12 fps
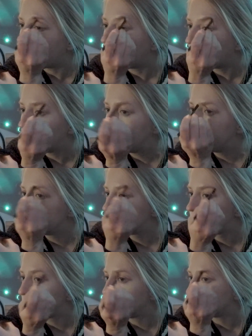I wanted
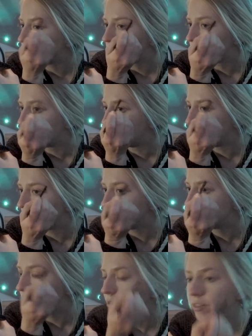to make some
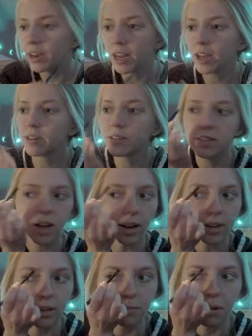nursing videos
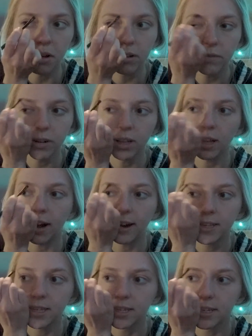talking about different
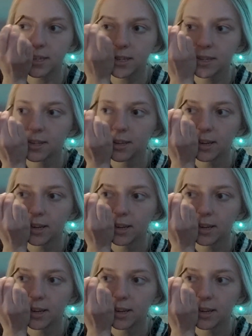classes.